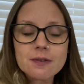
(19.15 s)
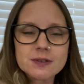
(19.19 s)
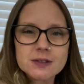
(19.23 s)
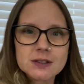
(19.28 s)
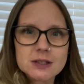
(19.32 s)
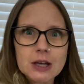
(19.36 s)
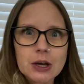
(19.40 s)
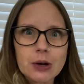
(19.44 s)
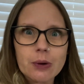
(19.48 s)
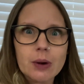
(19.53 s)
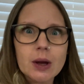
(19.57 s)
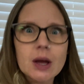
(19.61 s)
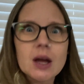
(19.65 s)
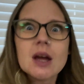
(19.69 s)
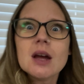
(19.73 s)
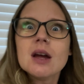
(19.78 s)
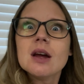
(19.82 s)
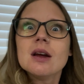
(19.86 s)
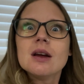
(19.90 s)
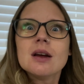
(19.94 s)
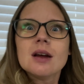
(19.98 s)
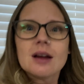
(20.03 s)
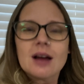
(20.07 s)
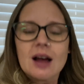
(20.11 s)
So
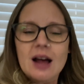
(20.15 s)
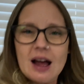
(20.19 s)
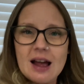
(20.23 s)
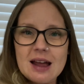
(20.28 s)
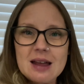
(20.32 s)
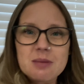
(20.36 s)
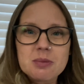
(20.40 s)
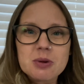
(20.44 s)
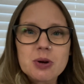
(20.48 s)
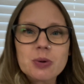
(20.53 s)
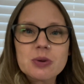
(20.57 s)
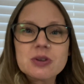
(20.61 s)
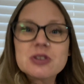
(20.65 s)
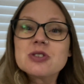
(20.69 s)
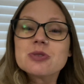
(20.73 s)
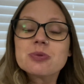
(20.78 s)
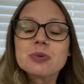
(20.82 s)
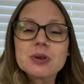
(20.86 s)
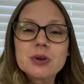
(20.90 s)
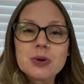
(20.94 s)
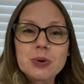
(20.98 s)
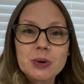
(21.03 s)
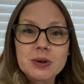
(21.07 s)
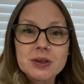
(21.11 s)
I am going to
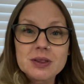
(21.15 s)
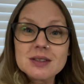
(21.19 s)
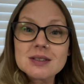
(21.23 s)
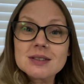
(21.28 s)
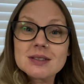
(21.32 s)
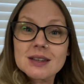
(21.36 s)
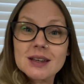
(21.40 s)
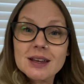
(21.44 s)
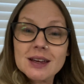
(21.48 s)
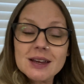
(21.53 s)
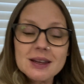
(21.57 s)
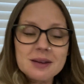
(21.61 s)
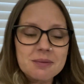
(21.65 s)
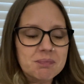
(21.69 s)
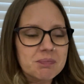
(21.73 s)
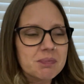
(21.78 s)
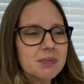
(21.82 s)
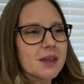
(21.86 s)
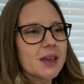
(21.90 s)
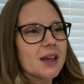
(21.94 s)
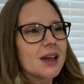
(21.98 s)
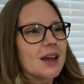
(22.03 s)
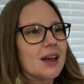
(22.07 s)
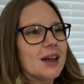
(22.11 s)
record this again.
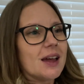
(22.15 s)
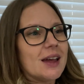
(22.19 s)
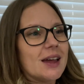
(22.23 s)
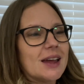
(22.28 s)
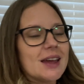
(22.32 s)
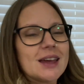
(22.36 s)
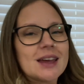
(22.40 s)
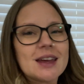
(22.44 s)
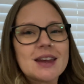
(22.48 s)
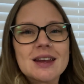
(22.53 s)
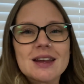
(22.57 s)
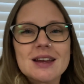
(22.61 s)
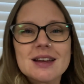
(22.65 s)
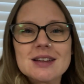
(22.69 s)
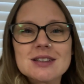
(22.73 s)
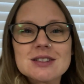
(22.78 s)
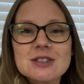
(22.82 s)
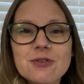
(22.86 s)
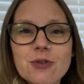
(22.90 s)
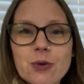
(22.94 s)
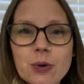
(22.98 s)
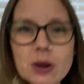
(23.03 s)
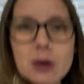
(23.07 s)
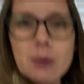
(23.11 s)
It is
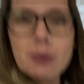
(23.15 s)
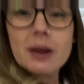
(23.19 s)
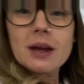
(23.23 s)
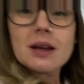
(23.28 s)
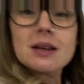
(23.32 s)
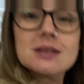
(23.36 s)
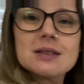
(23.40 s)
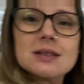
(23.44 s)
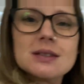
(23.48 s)
40 weeks.